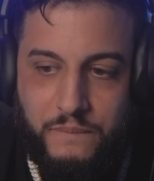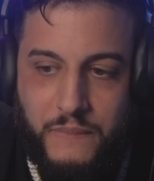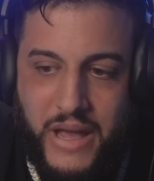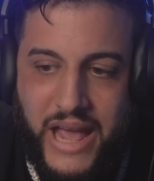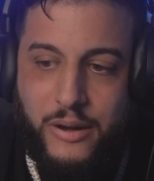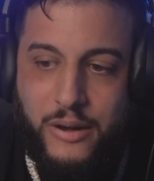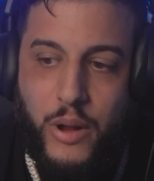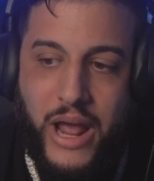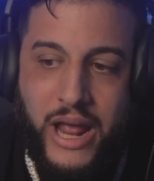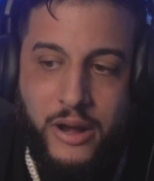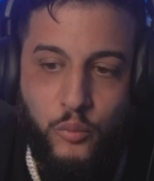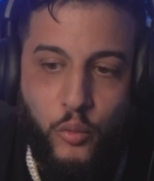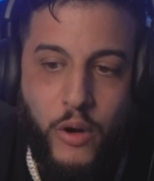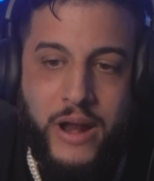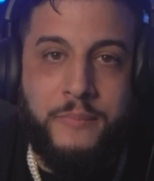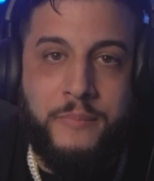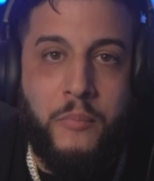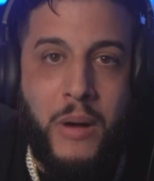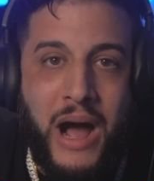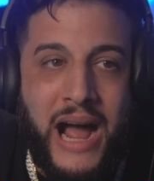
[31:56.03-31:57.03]
And
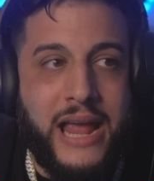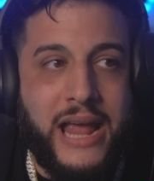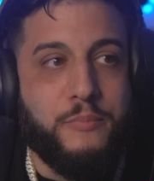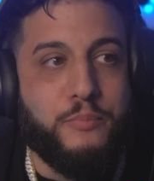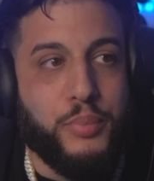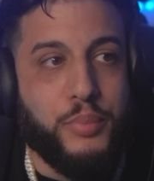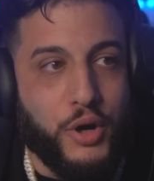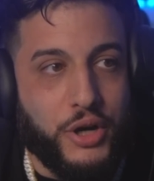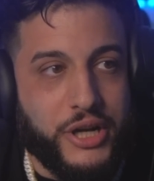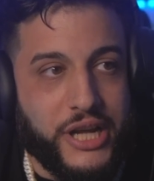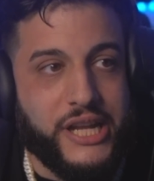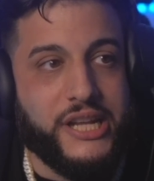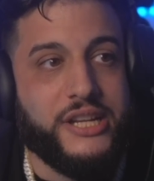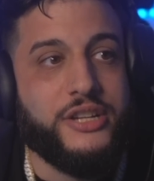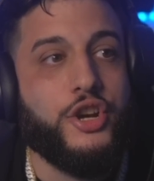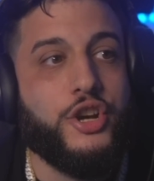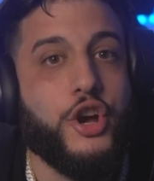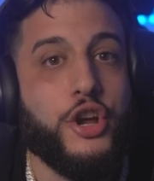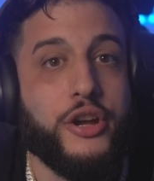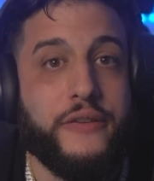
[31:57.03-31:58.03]
when my
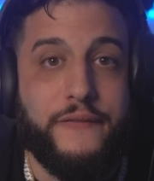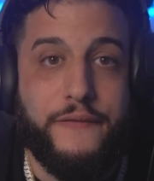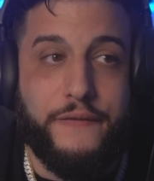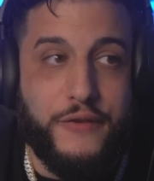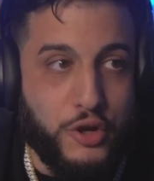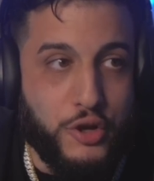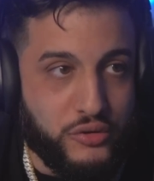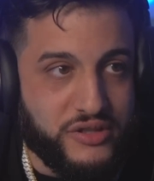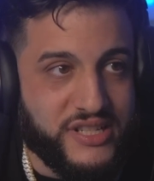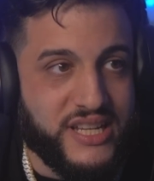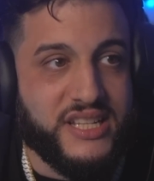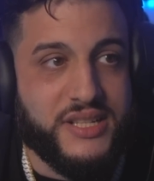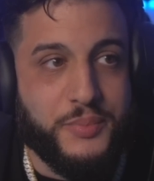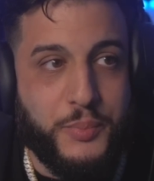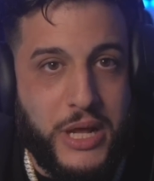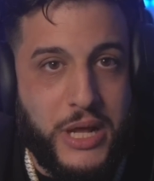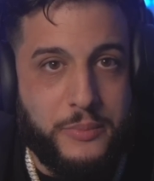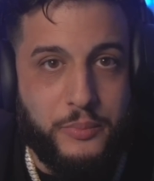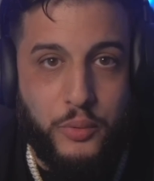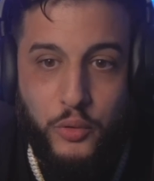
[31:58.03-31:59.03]
booking confuses
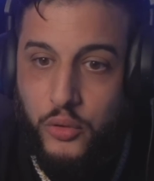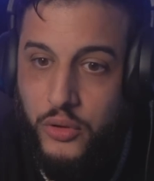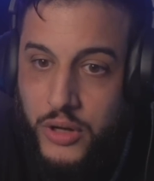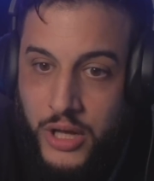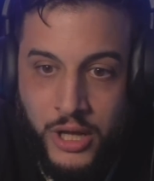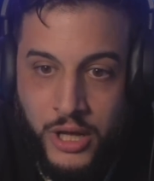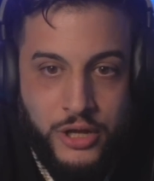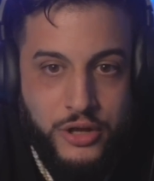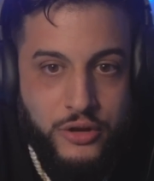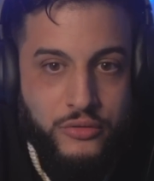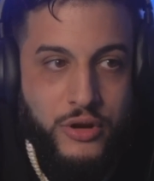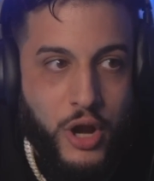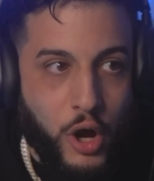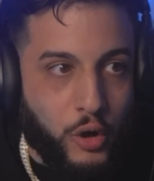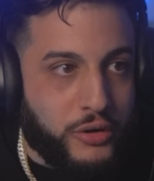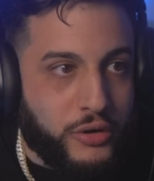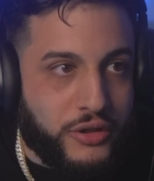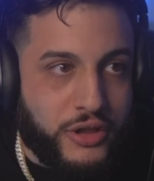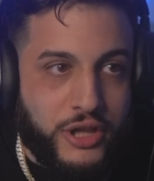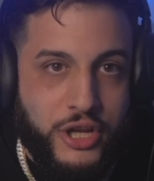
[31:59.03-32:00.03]
people, you
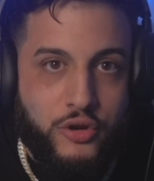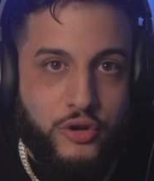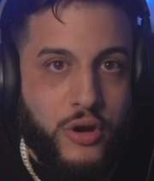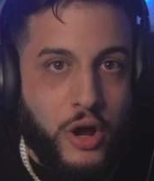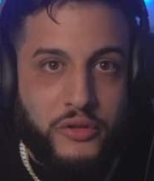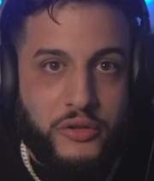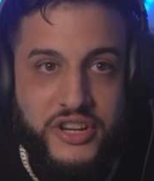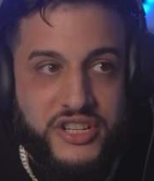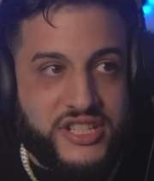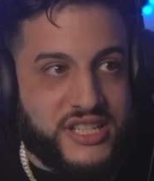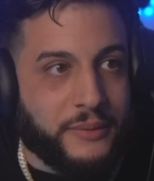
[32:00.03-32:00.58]
know there's